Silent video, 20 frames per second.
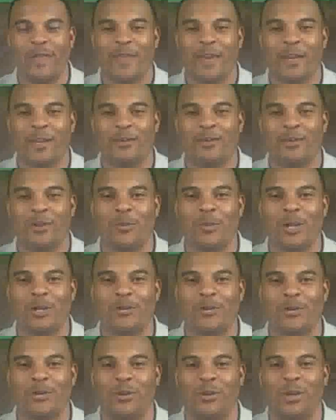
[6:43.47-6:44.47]
Thank you so
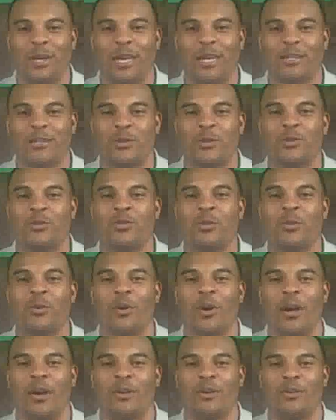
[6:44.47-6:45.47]
much for tuning in to the
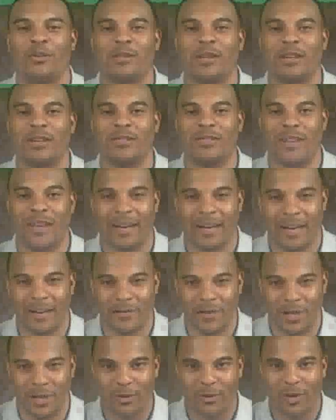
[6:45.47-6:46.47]

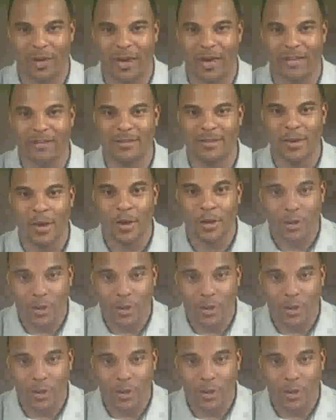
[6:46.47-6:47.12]
TripleCrownNewsletters.com videocast,